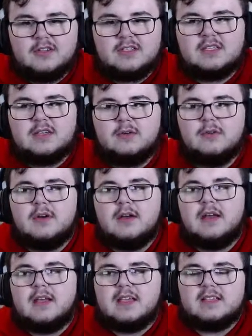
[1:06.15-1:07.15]
So,
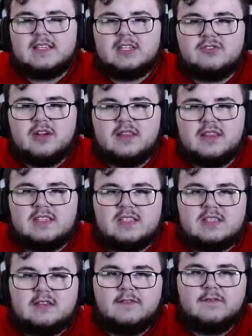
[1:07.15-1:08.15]
yes, that is right. This is
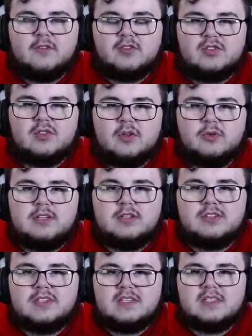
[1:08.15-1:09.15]
the first low tier
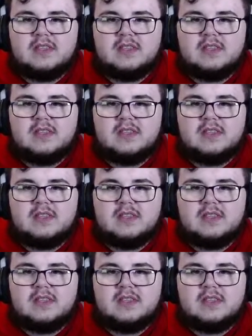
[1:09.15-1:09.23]
season